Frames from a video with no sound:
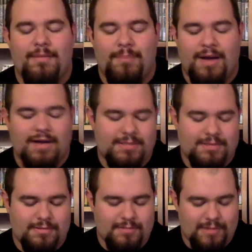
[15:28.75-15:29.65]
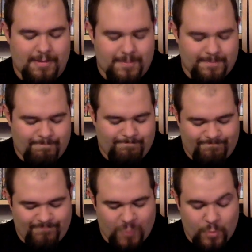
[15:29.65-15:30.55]
box
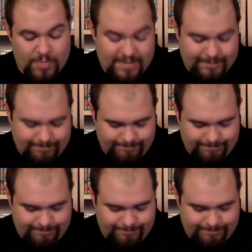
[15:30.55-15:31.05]
with it.